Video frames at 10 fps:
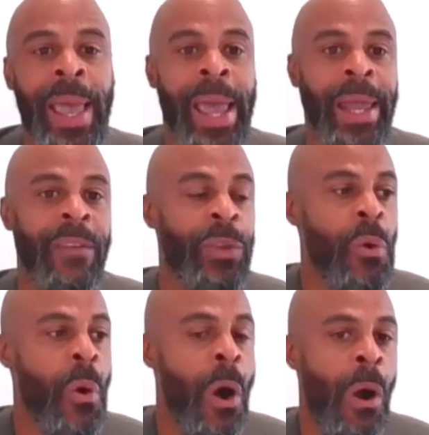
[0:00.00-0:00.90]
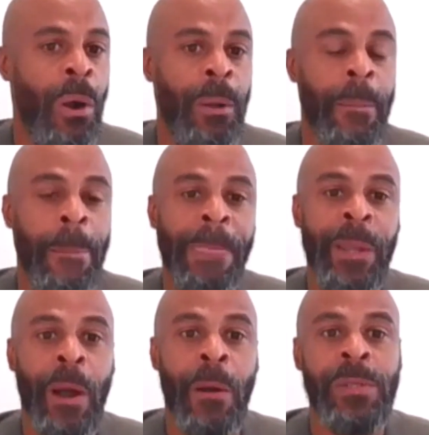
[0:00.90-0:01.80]
And if you are,
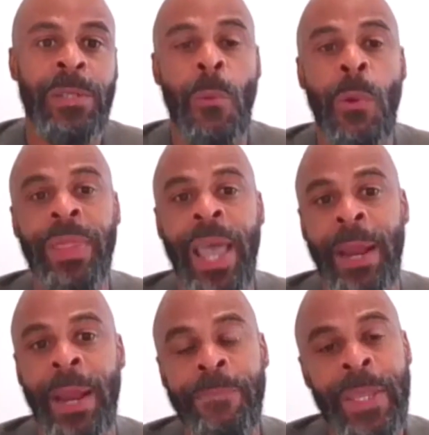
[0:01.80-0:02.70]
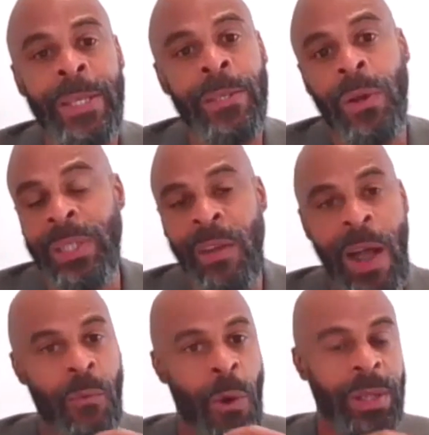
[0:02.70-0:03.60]
you know, someone that, you know, because I've,
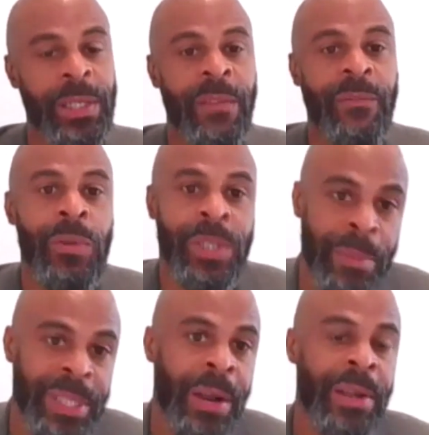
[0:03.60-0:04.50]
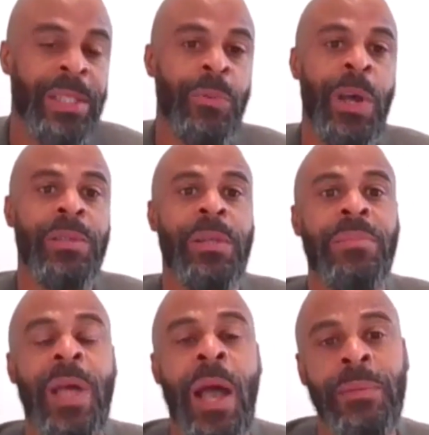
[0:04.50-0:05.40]
I've, worked in a few cemeteries as well,
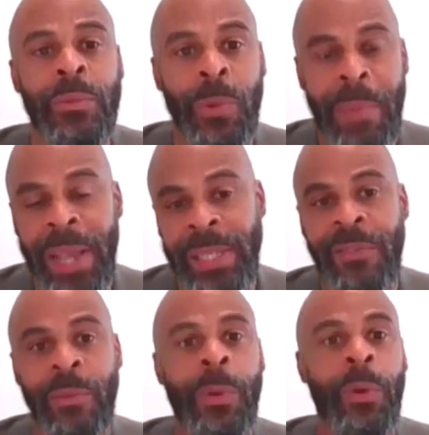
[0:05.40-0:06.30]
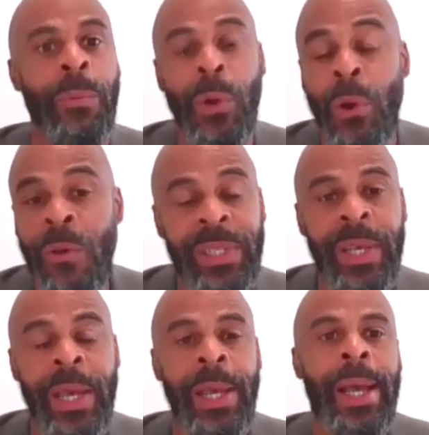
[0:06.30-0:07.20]
sometimes remains have to be removed.
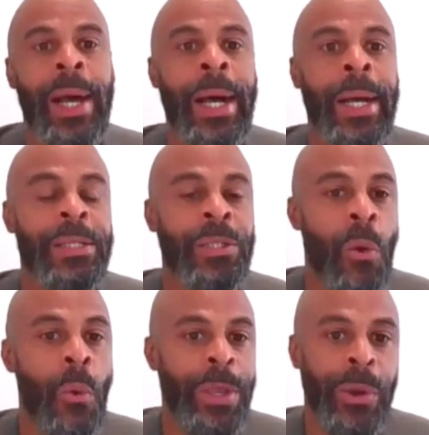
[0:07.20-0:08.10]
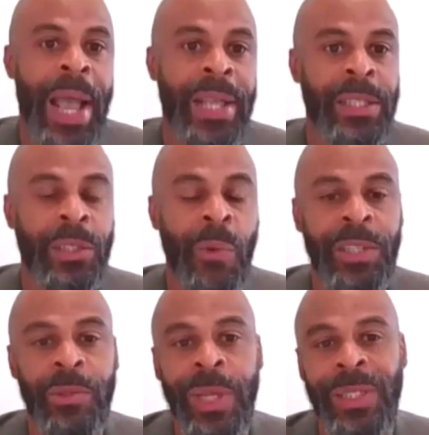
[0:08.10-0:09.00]
Uh, so when you're in that
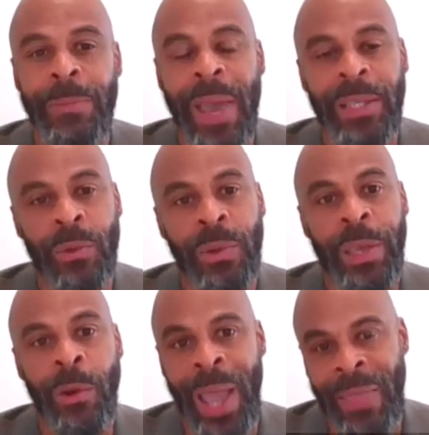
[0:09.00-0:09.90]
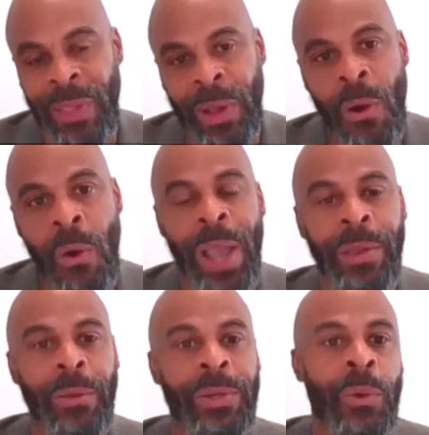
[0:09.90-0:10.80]
situation, you need to make sure that you're ethical and
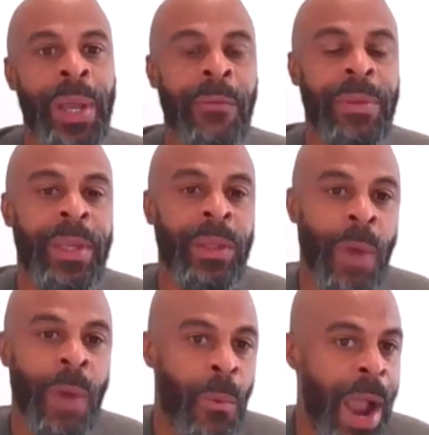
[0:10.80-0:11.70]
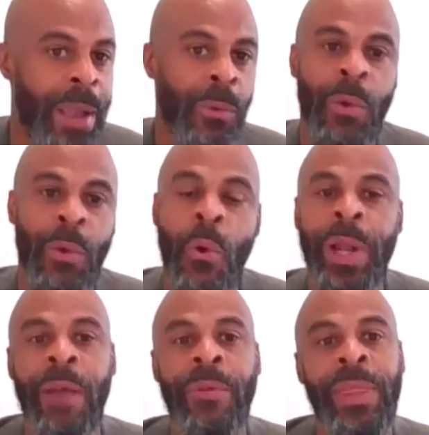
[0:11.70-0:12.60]
you're doing everything the right way and you're
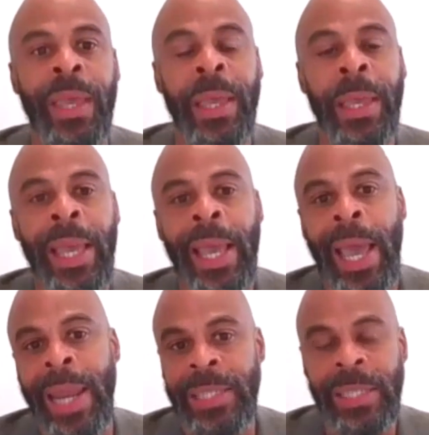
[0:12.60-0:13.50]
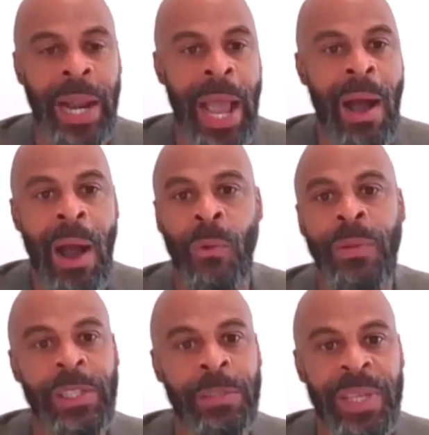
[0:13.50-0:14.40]
recording everything. And that's kind of how I
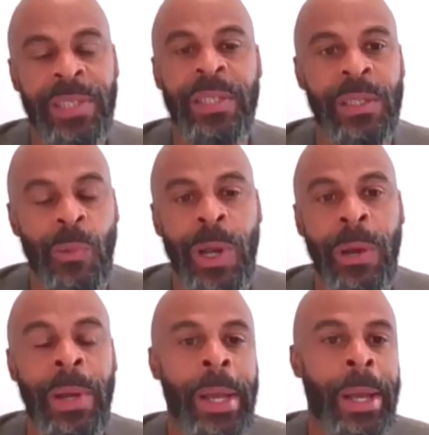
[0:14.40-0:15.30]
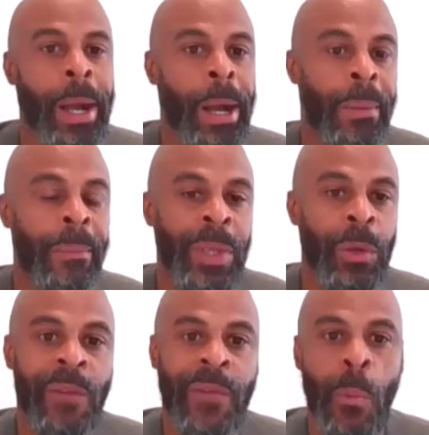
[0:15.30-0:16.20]
run this business as well. Um, you
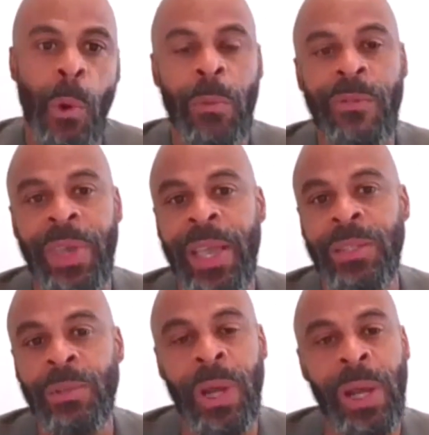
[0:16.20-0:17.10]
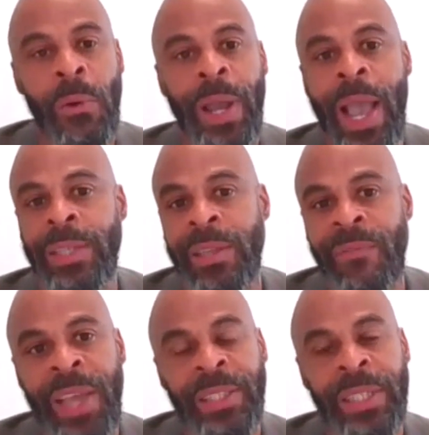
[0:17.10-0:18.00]
know, if I'm working with kids on a on an
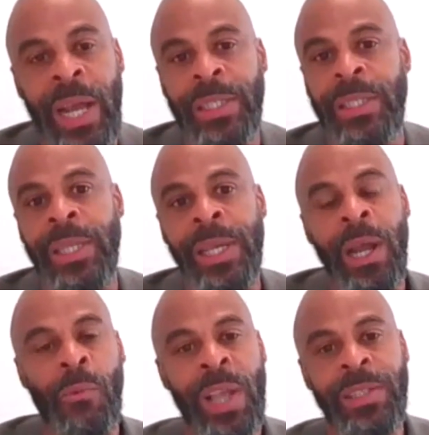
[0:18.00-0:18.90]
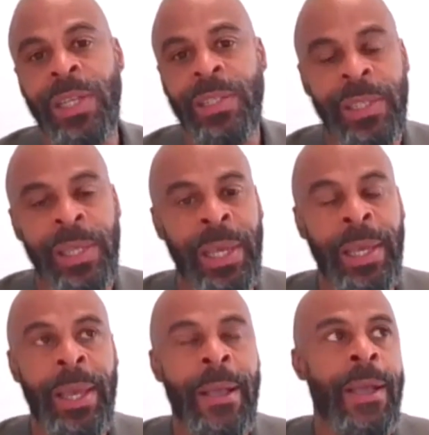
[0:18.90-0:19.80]
excavation, I just did a
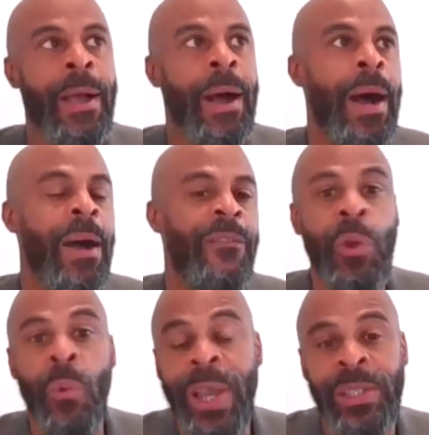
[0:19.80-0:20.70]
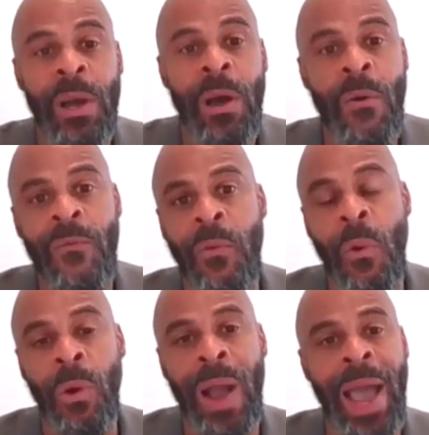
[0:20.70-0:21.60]
residency uh, a few weeks ago
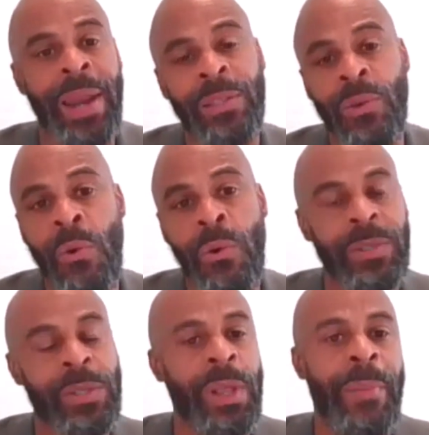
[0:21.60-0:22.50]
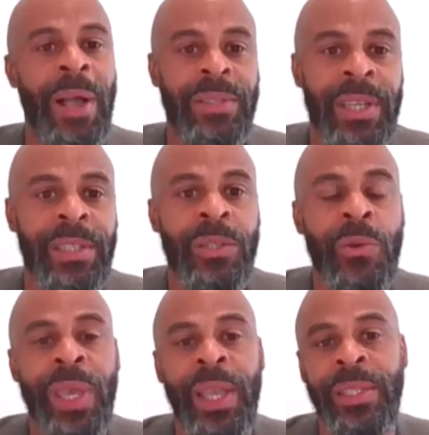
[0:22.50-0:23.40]
for I had a school. There's only about
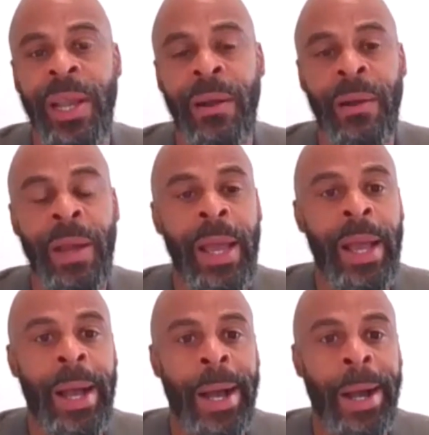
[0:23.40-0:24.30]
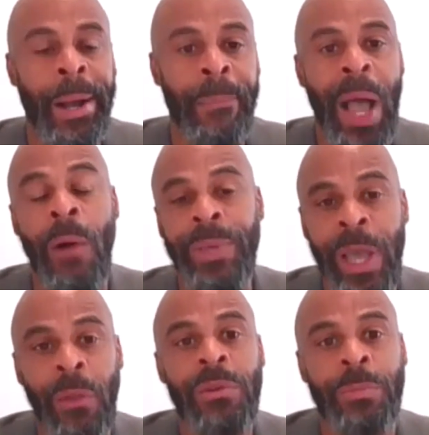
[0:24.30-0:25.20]
62 kids there um, out in
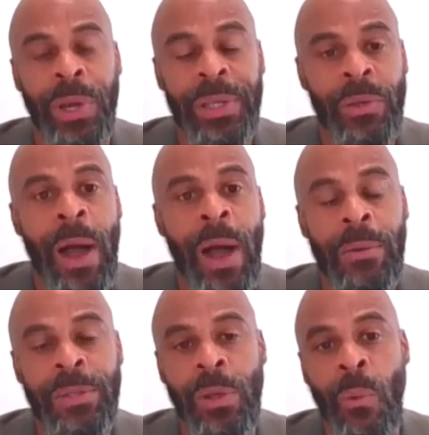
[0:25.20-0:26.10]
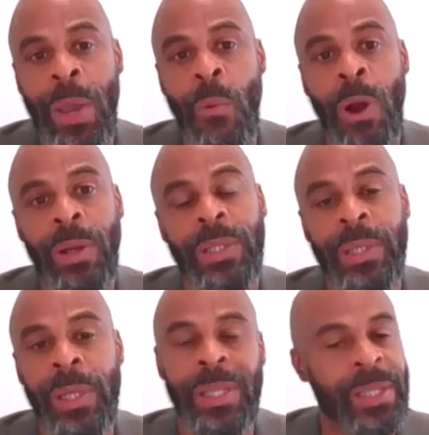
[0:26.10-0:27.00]
Yellow Springs, Ohio. So we worked,
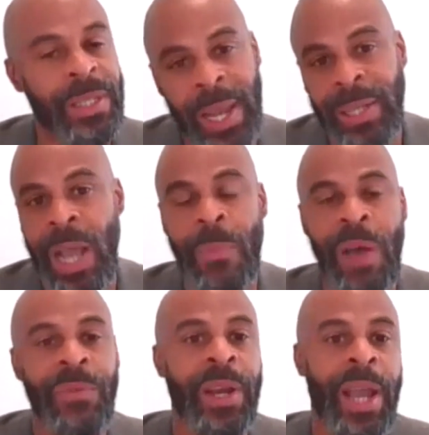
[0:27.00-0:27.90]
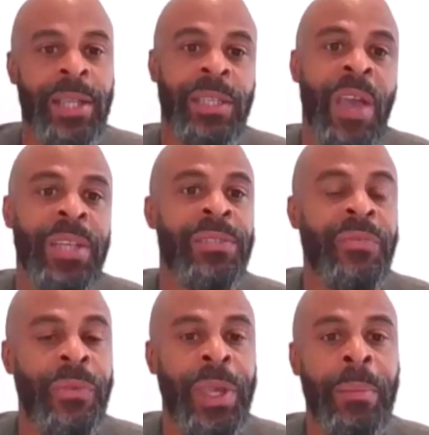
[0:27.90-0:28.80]
and it's the second time I've done excavation
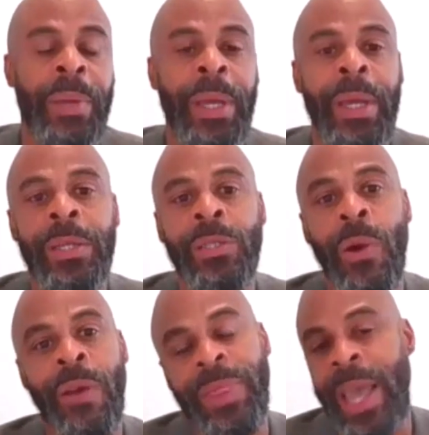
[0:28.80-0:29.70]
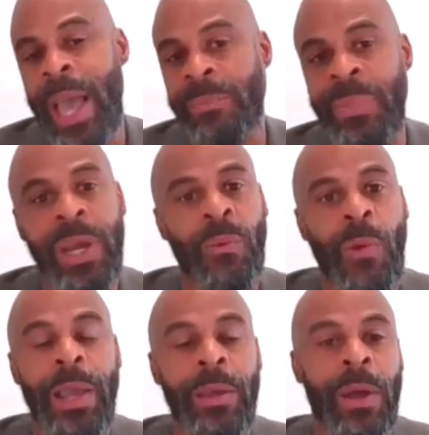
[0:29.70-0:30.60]
for them. So everything has to be done
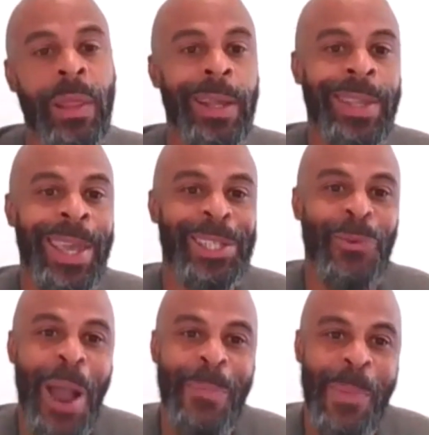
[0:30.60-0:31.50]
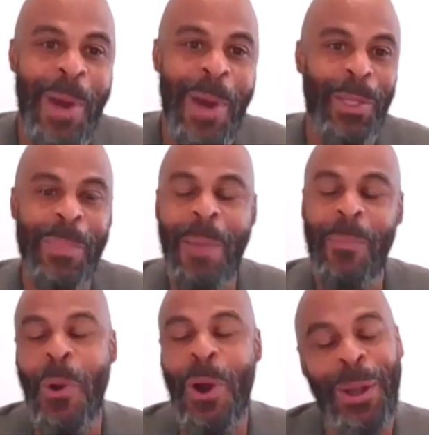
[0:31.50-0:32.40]
right. You know, the kids gripe about all the
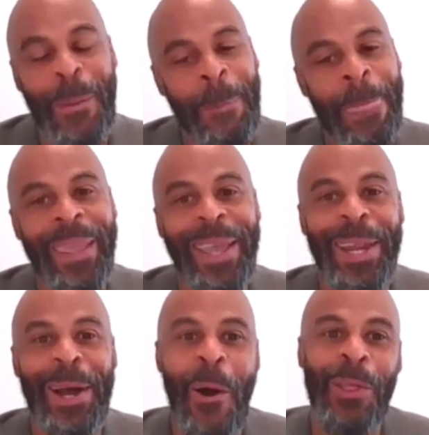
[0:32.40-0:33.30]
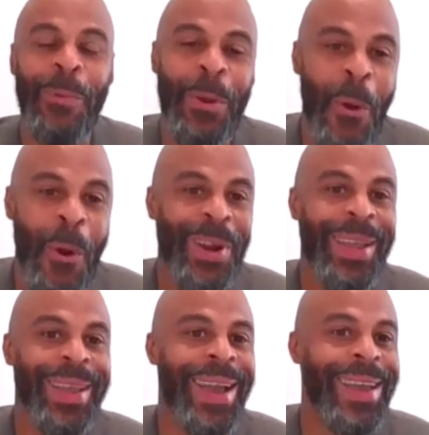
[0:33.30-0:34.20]
paperwork and uh, all the
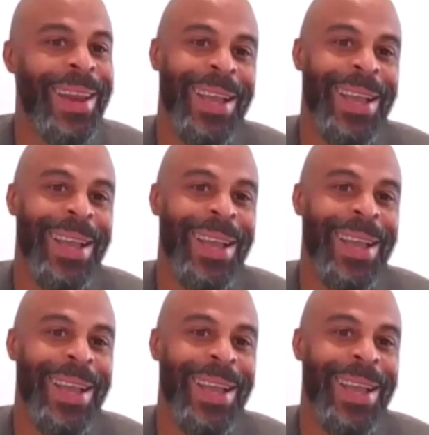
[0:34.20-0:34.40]
recording, and and